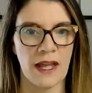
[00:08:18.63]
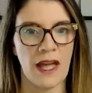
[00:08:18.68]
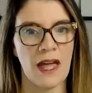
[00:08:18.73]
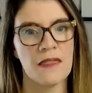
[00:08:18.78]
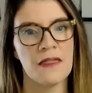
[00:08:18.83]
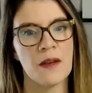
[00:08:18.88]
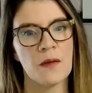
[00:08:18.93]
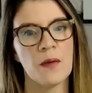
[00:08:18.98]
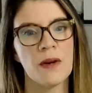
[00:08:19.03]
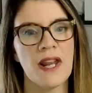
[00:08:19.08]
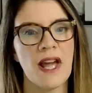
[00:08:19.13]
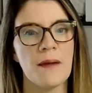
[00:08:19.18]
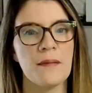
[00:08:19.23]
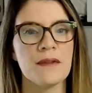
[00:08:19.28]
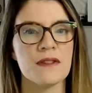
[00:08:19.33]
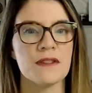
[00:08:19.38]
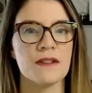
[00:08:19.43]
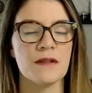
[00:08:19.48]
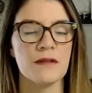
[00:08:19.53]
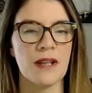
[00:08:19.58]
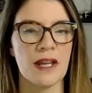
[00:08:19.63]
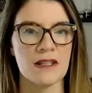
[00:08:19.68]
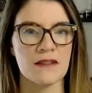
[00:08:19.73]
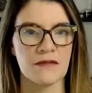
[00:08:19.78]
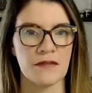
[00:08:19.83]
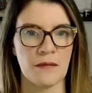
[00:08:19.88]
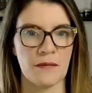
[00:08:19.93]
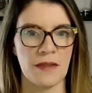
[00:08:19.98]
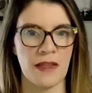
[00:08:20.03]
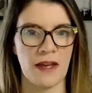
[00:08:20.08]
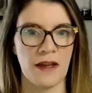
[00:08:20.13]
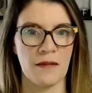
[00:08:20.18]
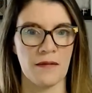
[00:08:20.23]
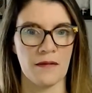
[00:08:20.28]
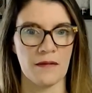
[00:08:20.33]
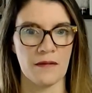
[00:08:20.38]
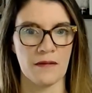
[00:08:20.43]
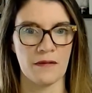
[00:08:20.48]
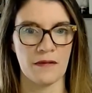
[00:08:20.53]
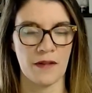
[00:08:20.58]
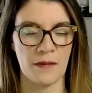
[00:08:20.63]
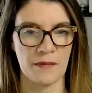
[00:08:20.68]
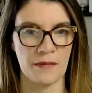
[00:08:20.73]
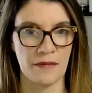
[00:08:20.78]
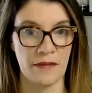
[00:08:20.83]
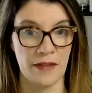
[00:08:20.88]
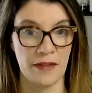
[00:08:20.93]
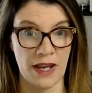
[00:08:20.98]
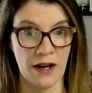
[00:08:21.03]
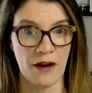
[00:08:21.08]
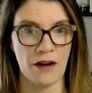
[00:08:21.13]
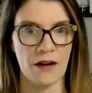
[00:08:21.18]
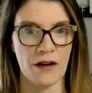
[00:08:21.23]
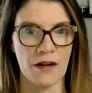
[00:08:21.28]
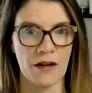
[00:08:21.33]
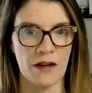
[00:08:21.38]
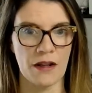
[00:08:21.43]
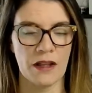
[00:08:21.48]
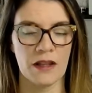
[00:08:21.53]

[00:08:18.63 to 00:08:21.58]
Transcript: And then what happens 2 days from there?